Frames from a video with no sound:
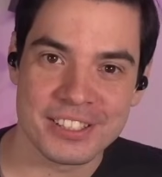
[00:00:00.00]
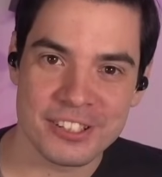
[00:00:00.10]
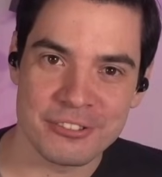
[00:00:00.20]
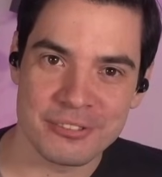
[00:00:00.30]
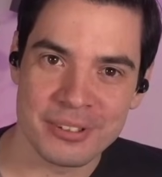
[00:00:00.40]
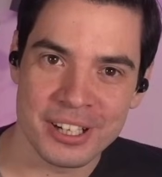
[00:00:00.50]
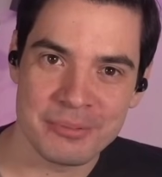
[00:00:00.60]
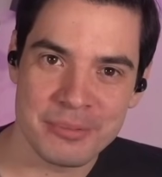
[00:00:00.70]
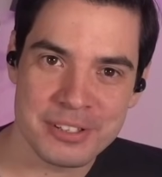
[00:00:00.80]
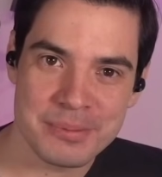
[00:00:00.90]
So,
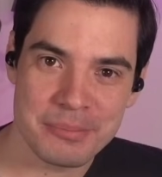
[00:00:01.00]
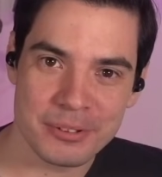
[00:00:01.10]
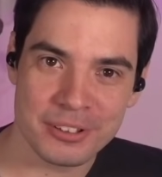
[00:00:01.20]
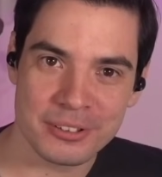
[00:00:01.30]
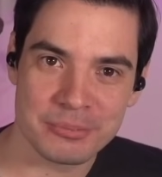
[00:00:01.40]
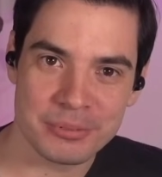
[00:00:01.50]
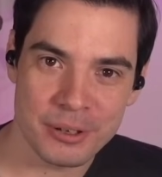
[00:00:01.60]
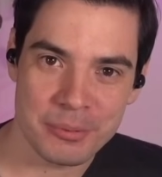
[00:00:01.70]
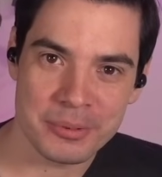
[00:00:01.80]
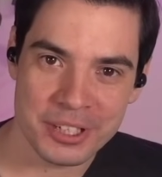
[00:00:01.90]
most people
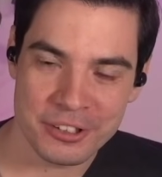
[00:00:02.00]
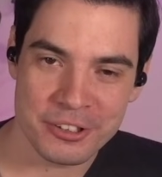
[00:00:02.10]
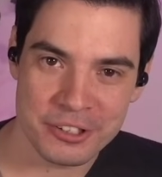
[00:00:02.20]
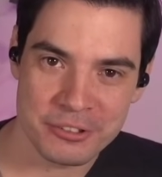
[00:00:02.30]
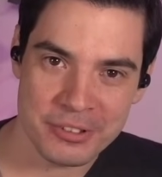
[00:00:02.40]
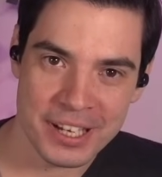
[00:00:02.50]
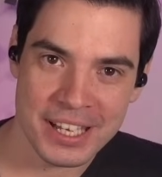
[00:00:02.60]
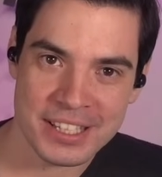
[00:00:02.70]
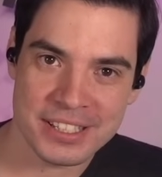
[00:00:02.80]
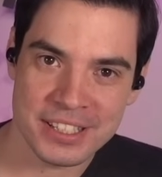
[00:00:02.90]
probably know you
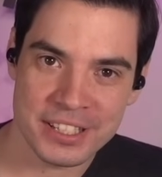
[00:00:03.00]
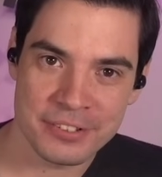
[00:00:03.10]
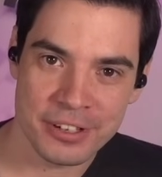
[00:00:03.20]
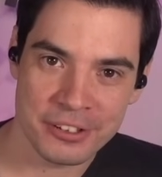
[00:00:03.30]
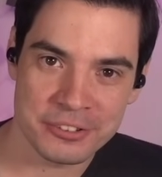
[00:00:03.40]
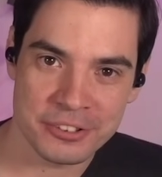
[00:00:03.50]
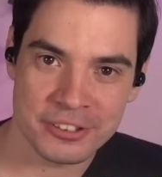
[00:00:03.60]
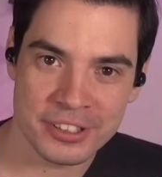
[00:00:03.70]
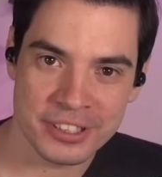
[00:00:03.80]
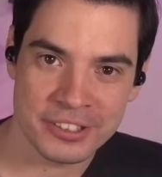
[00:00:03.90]
as the
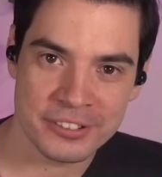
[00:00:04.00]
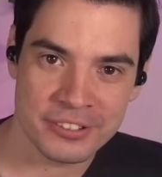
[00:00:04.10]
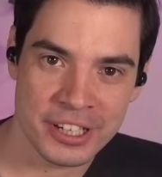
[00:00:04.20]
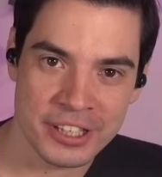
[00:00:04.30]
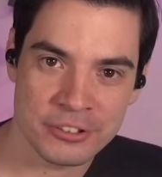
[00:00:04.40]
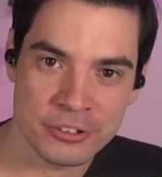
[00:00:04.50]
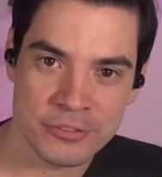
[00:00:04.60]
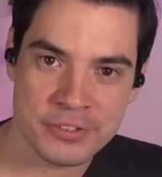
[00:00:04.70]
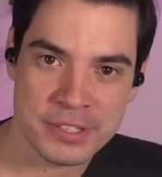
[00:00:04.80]
founder and creator of